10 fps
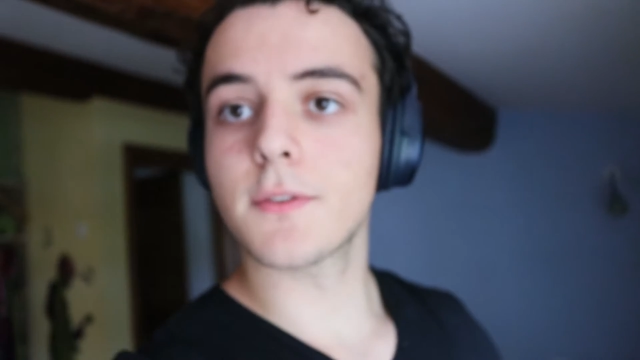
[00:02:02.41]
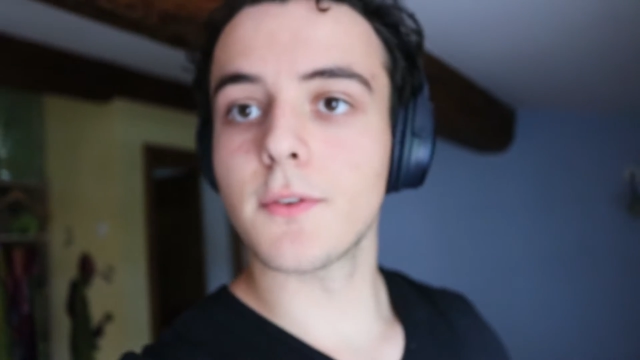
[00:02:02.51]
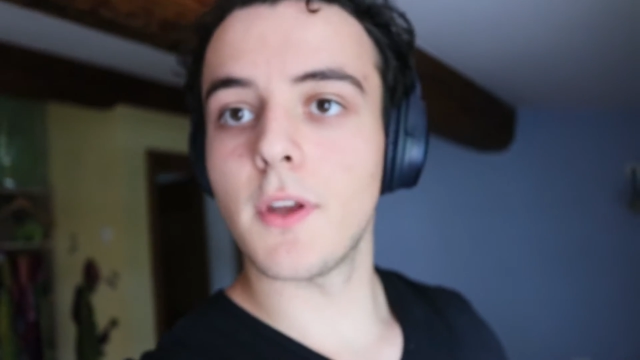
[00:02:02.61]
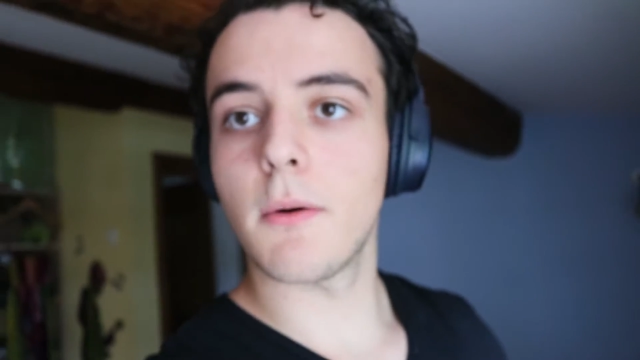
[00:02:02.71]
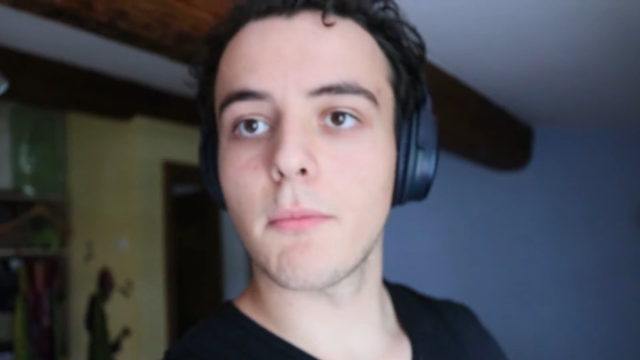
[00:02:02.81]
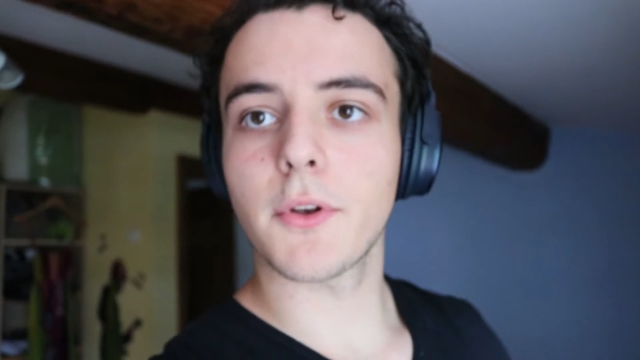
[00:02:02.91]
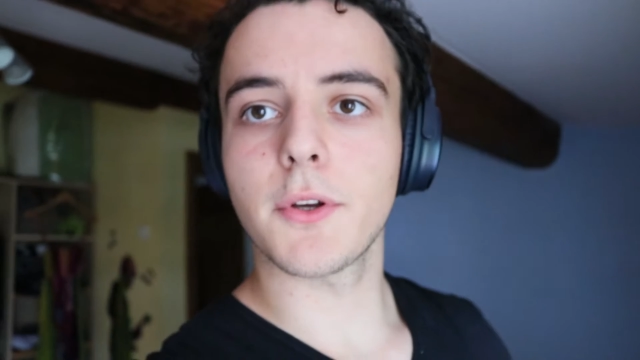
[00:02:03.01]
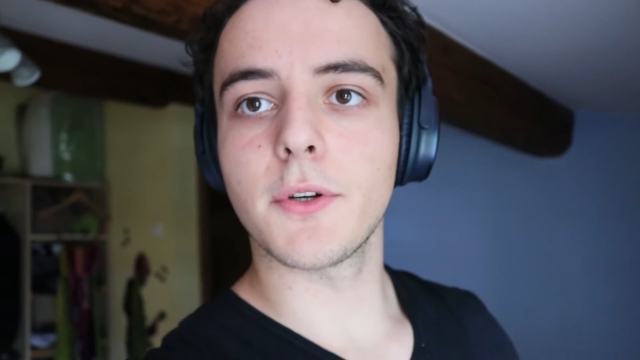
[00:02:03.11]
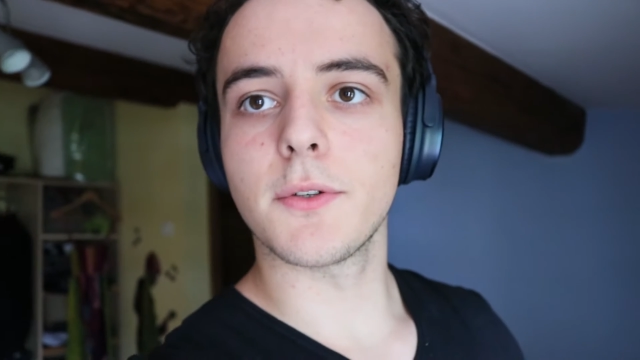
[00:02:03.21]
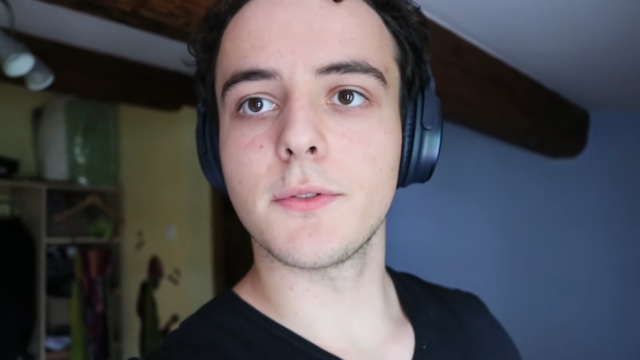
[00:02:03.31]
so now I'm
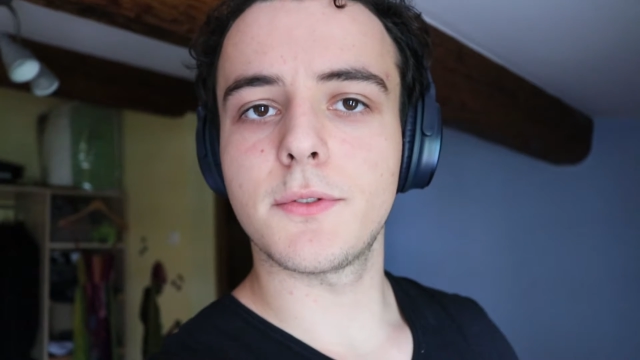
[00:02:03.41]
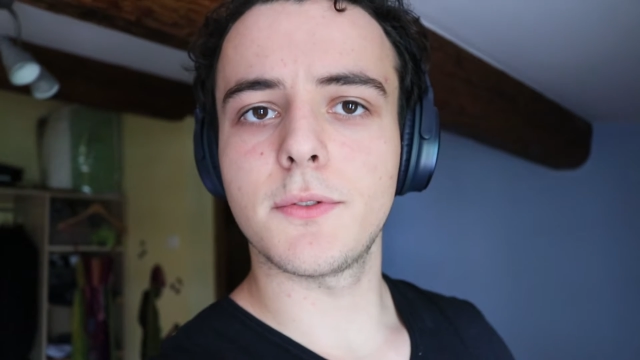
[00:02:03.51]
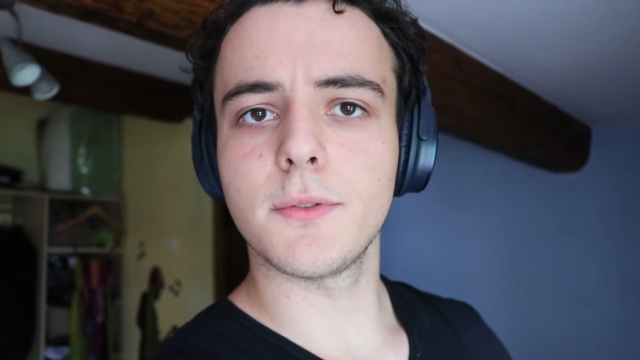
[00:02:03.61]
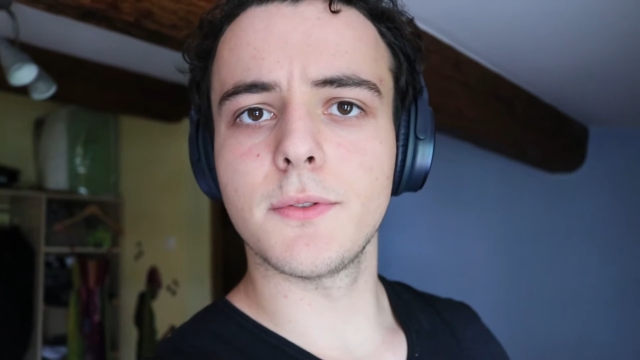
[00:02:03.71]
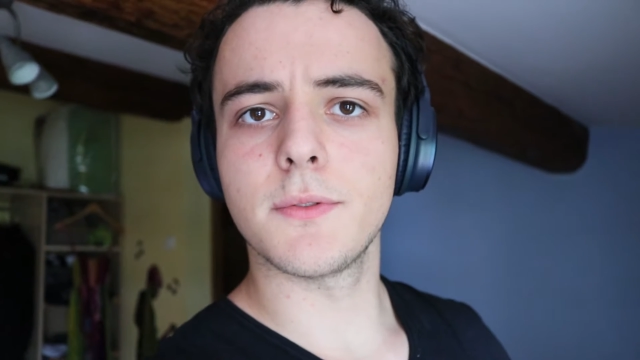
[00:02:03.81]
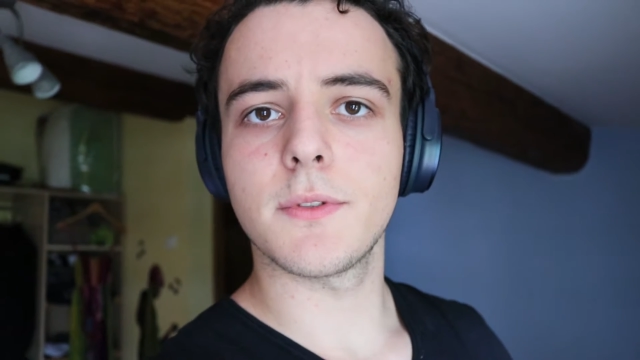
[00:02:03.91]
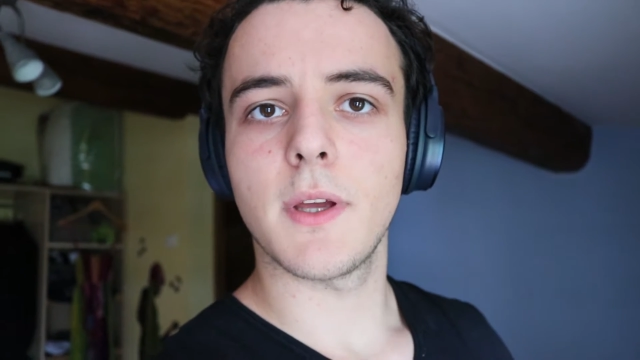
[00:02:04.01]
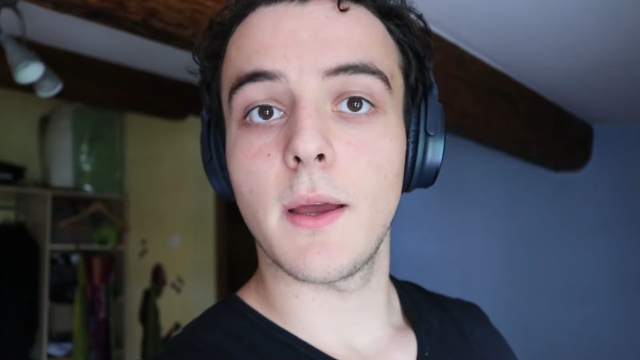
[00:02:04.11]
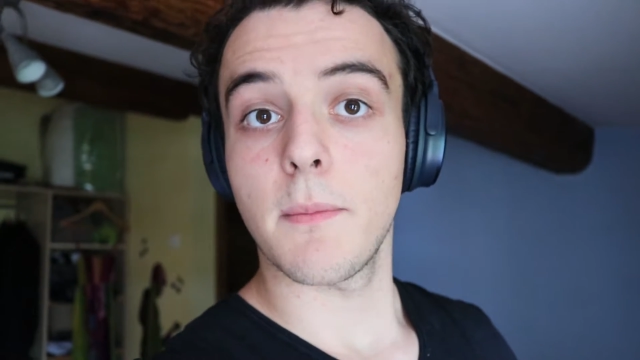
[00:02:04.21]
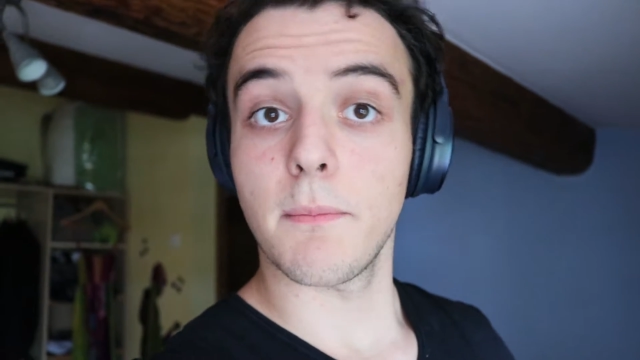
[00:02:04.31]
gonna go to
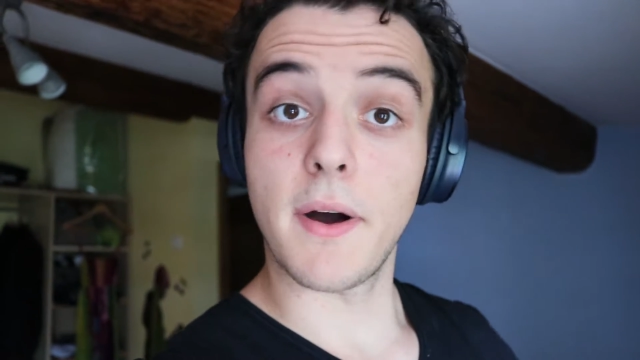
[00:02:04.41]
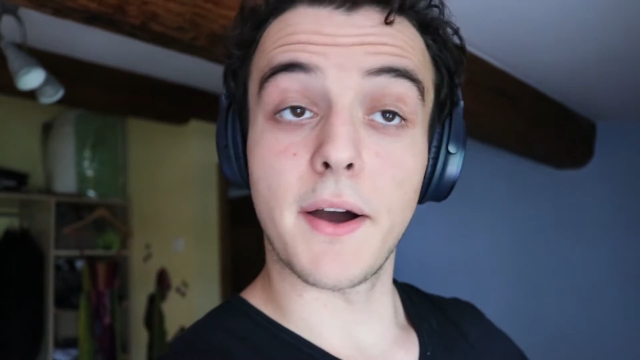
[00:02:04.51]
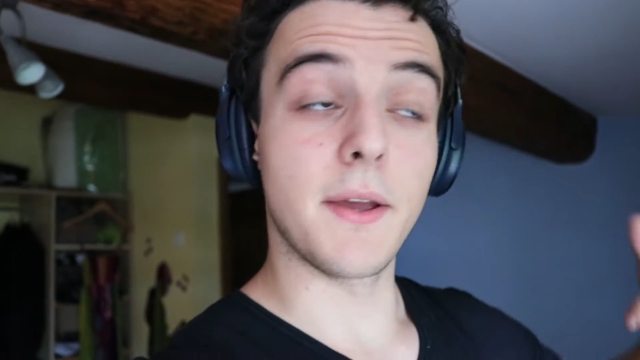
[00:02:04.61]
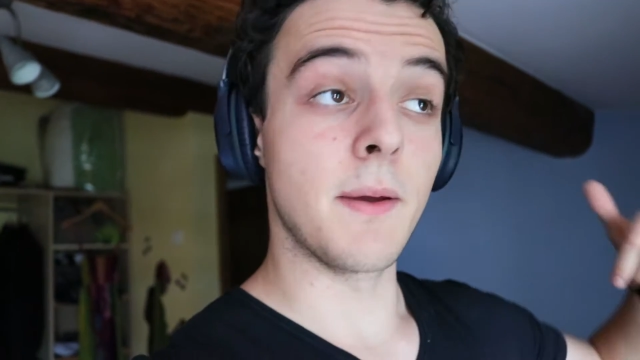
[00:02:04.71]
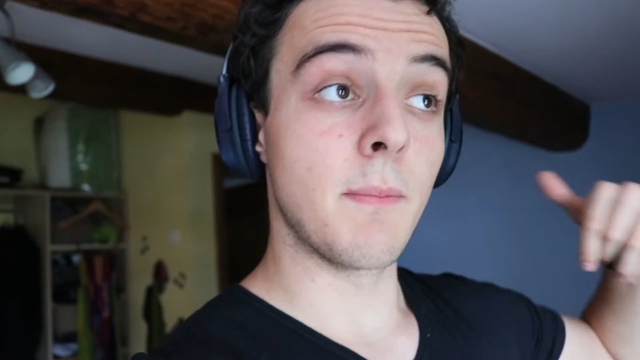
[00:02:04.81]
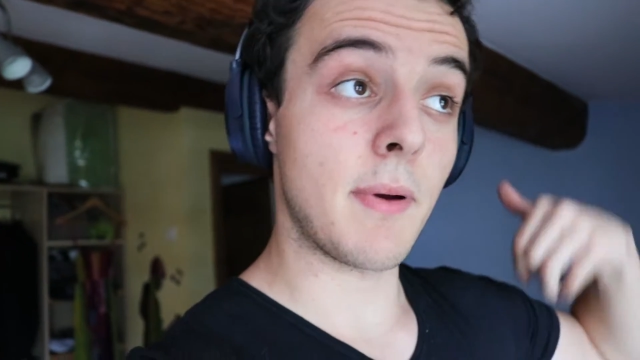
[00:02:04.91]
my